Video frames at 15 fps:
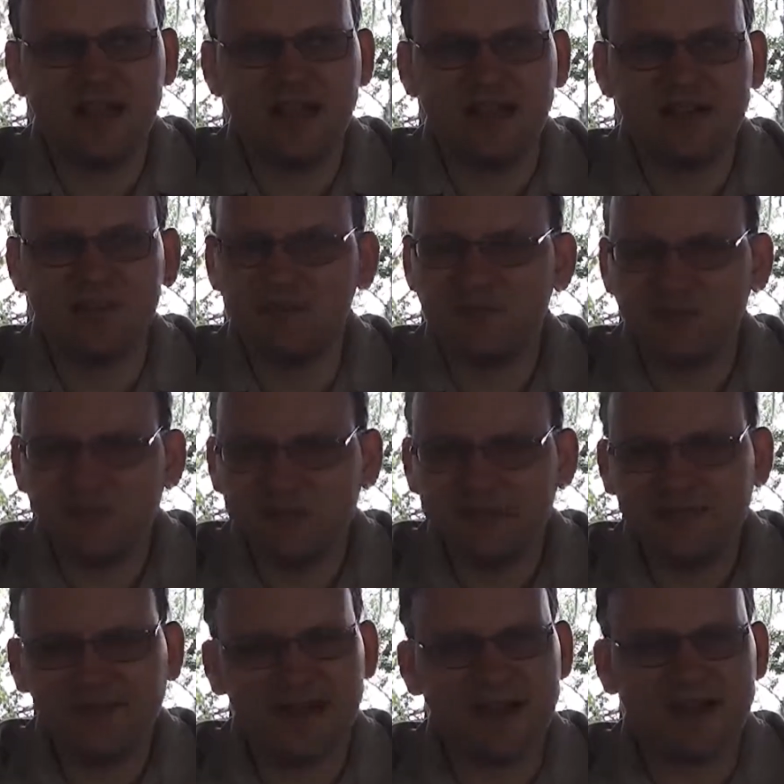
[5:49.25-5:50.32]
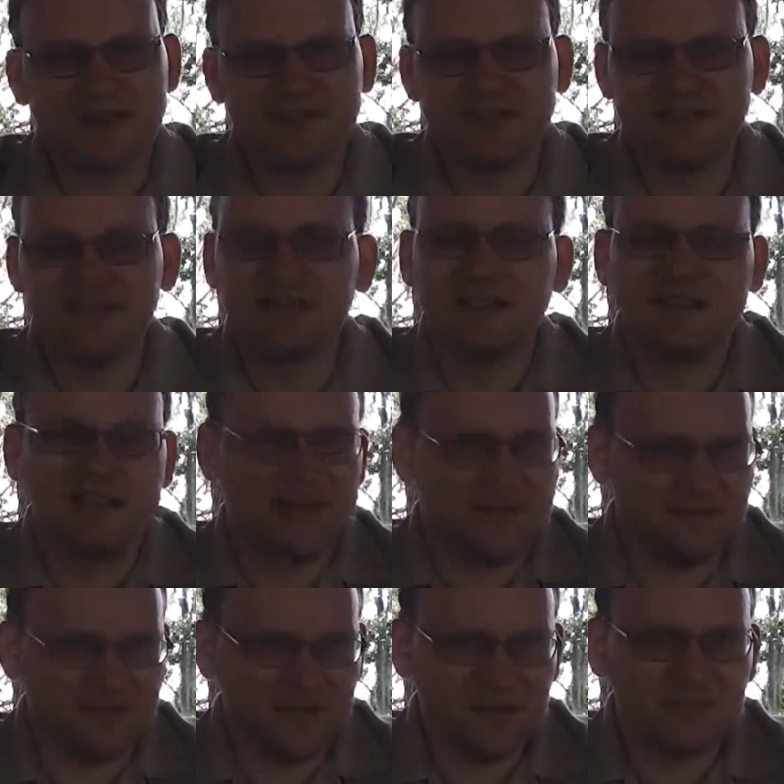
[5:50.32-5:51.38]
I don't believe I should lie
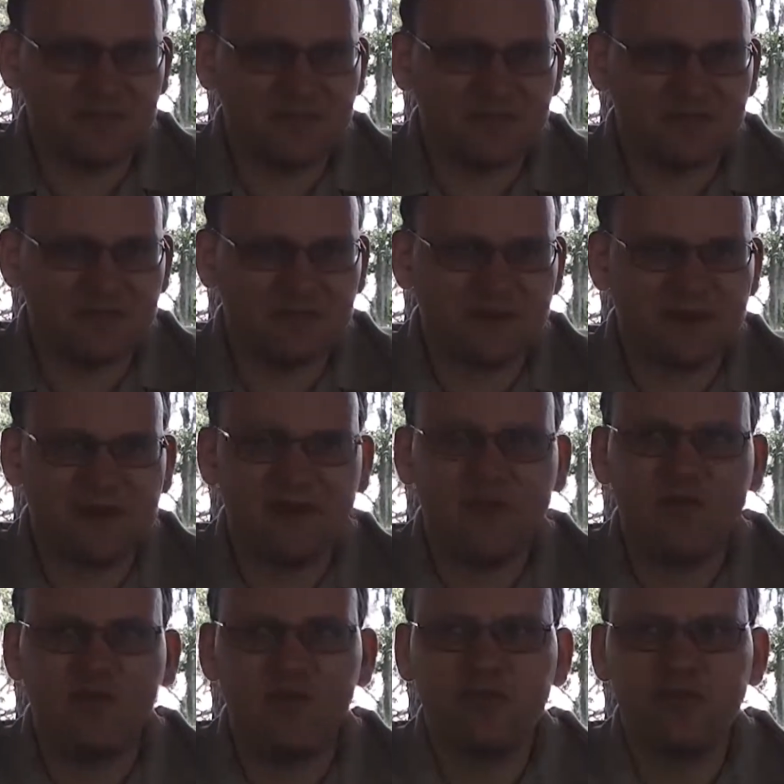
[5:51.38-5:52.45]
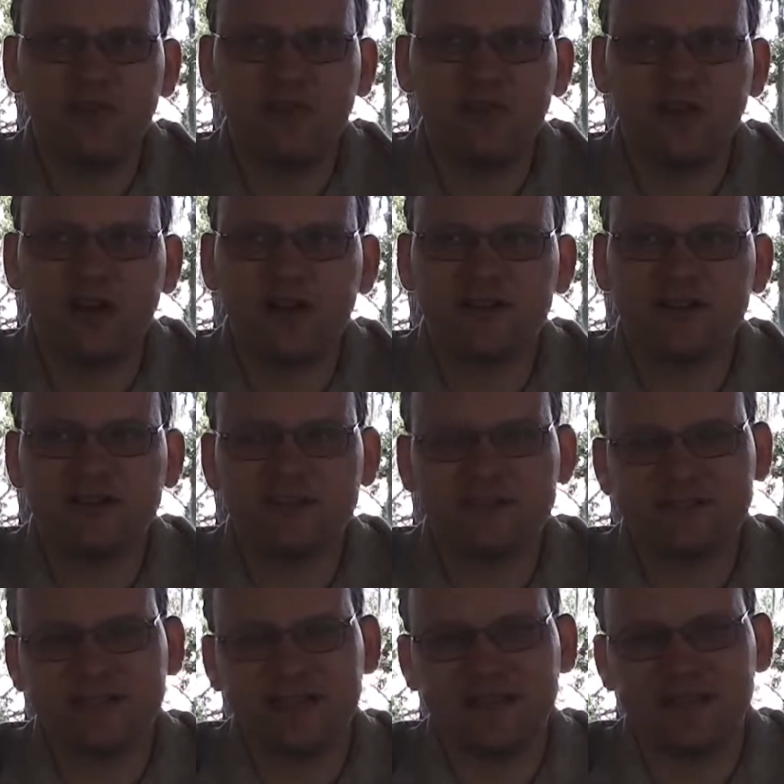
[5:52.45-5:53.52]
to people, right? Well, the law doesn't
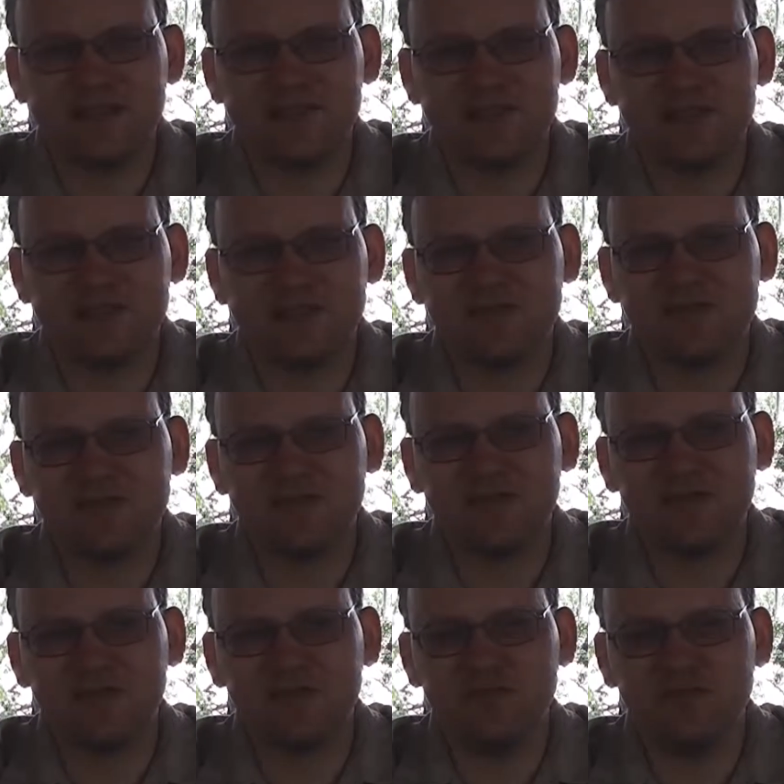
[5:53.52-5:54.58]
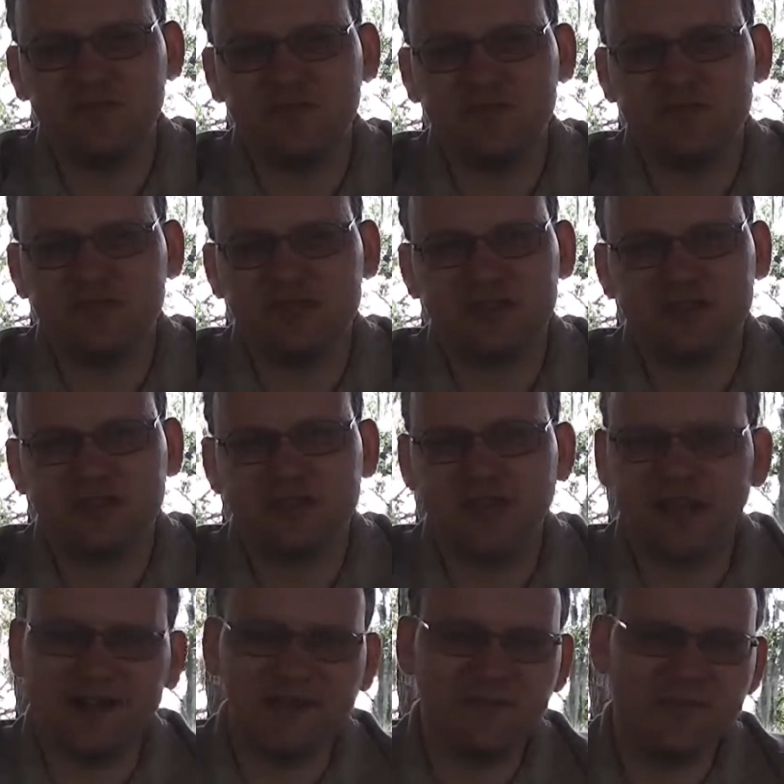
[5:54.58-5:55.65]
say that specifically you shouldn't
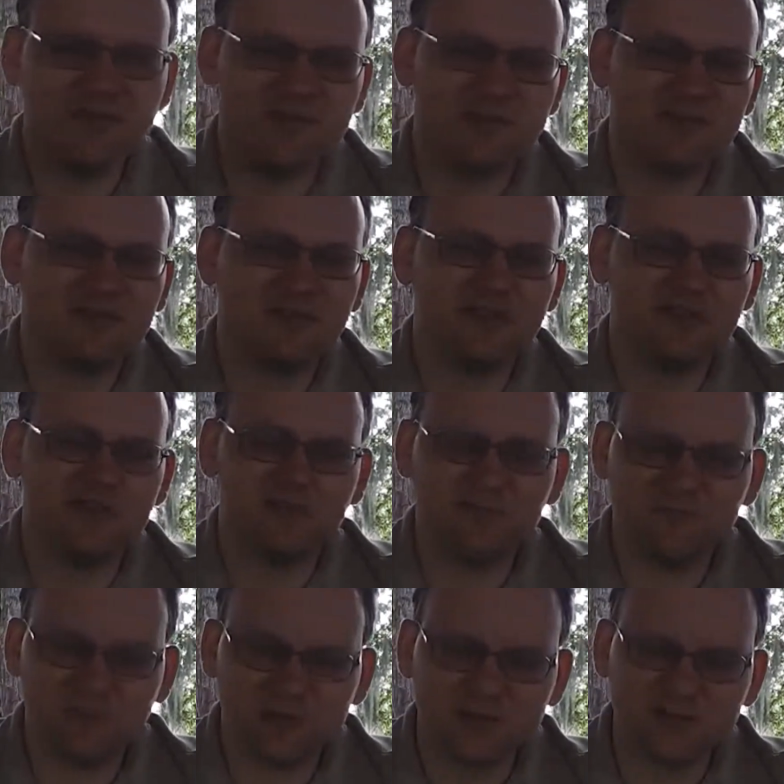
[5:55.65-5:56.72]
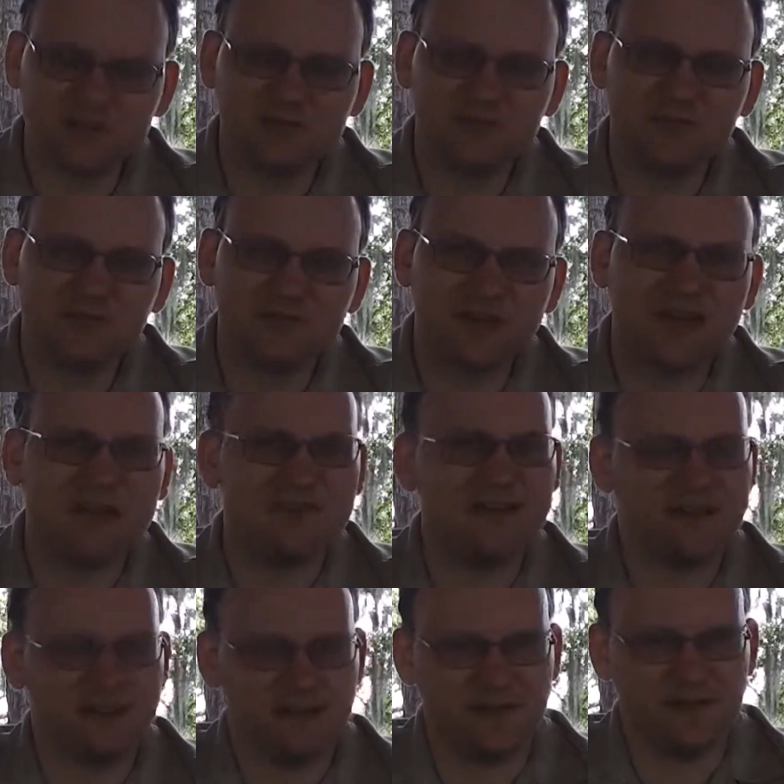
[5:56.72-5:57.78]
lie to people in your personal,
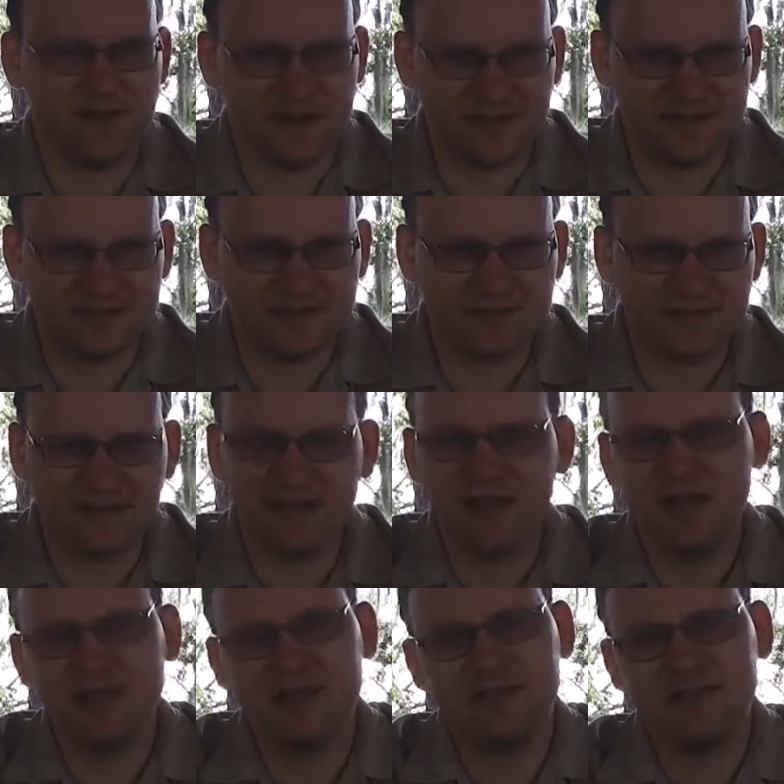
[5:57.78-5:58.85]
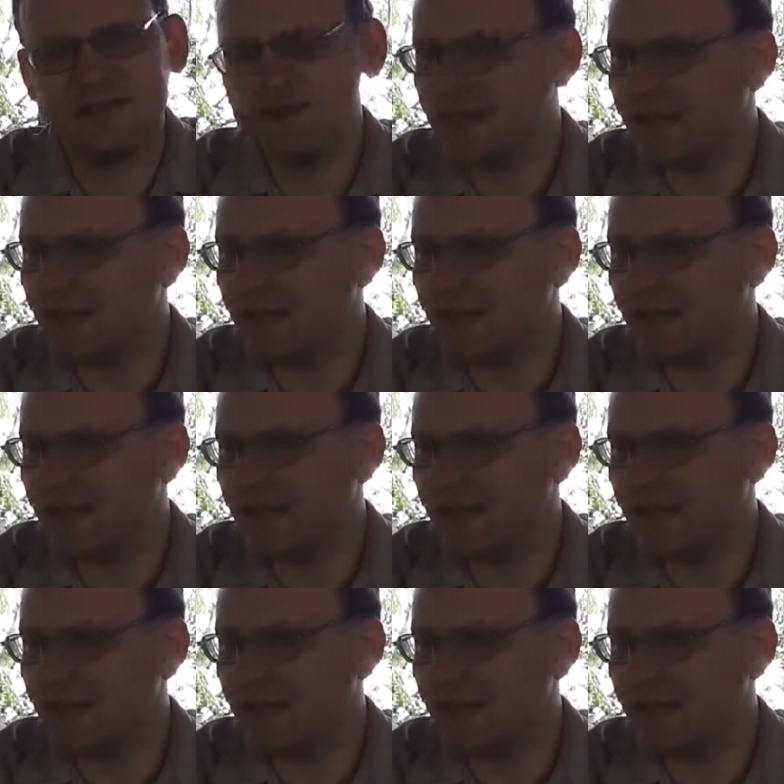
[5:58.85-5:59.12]
private interactions. Things